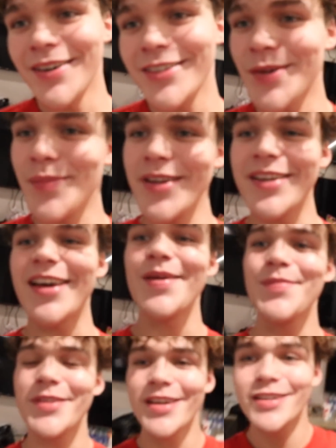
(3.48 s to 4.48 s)
somebody
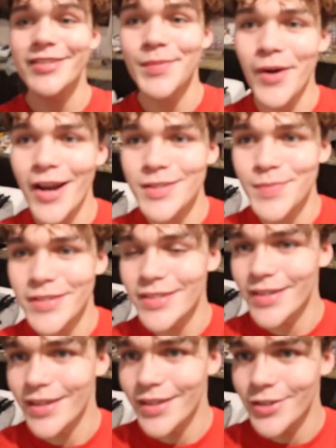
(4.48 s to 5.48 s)
came and surprised me
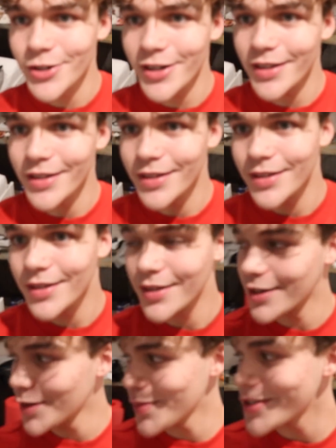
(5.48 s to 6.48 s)
today, and you're gonna
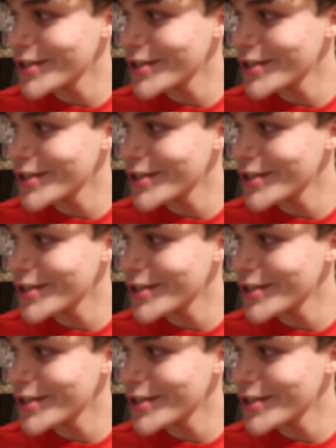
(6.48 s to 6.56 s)
be